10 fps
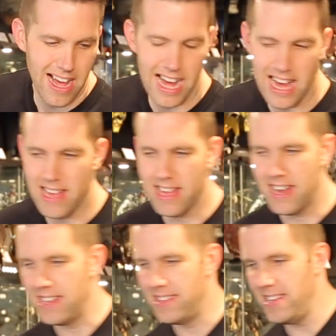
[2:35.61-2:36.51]

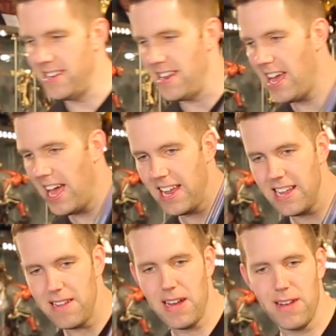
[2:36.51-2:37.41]
I didn't hate
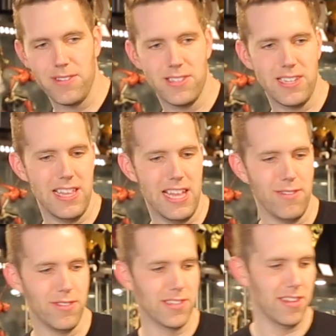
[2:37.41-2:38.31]
it. I would say that
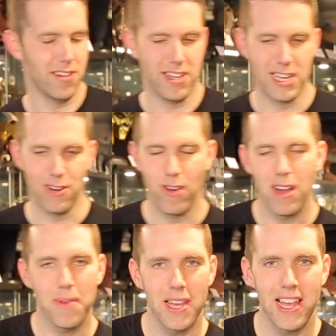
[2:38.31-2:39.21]
it was a little
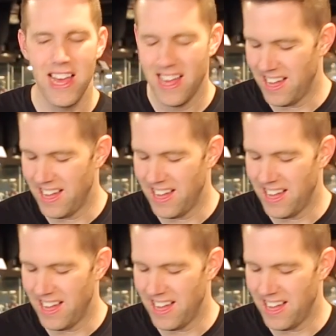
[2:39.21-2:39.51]
underwhelming,